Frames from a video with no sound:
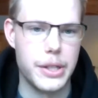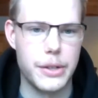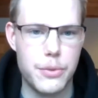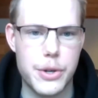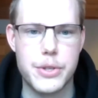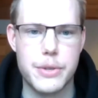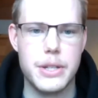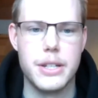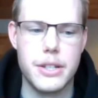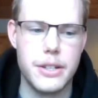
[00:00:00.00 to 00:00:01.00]
or like what are some
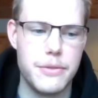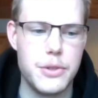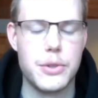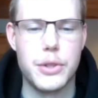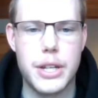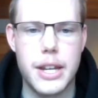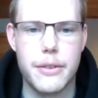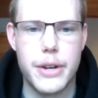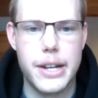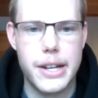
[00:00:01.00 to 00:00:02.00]
initiatives you're looking
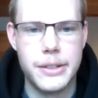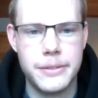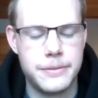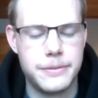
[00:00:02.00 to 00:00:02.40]
at right now?